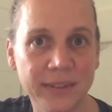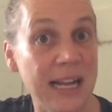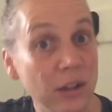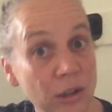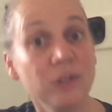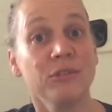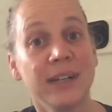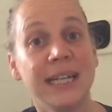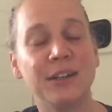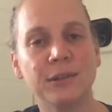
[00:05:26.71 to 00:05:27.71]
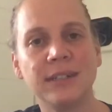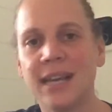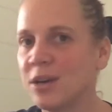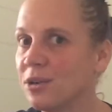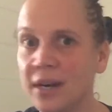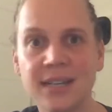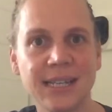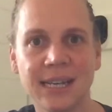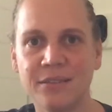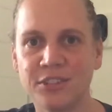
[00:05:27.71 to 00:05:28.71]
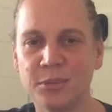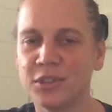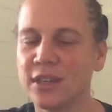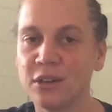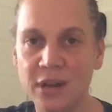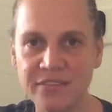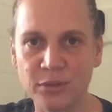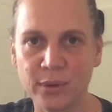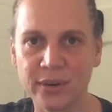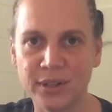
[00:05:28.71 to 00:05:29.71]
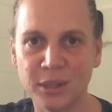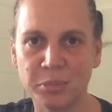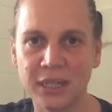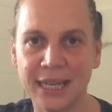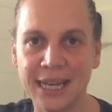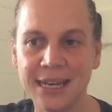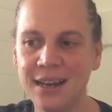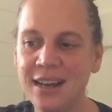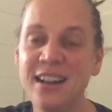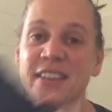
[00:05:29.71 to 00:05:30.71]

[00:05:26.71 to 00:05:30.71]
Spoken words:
They look really good. They're crazy comfortable, so they're great for wearing on the plane.